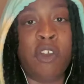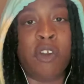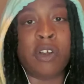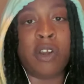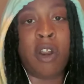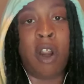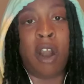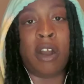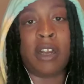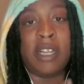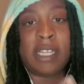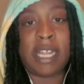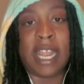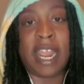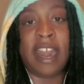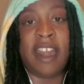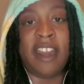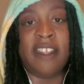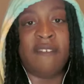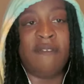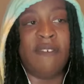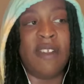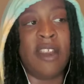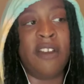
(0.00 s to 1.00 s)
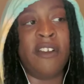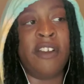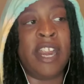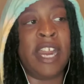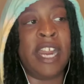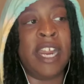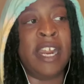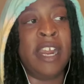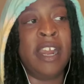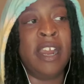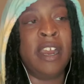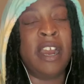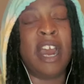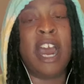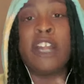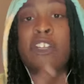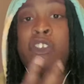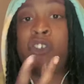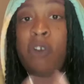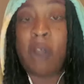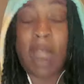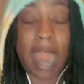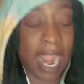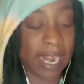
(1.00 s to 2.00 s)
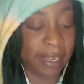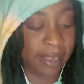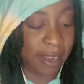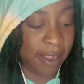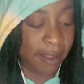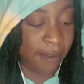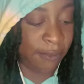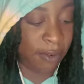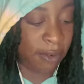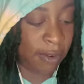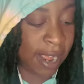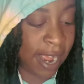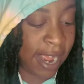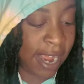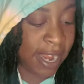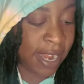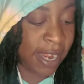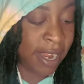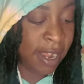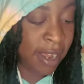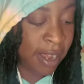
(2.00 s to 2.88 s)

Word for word: dark skin is very attractive, okay?